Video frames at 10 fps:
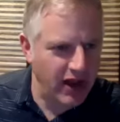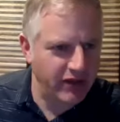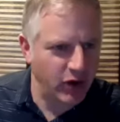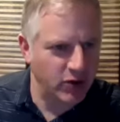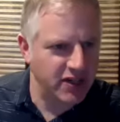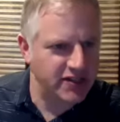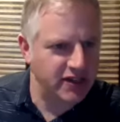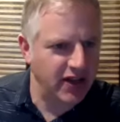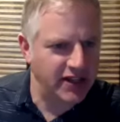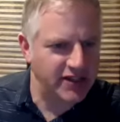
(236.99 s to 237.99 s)
Having artistic
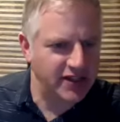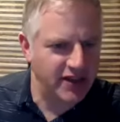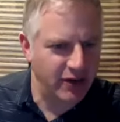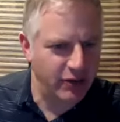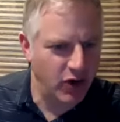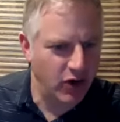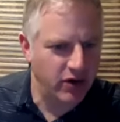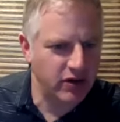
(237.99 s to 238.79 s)
license in that regard.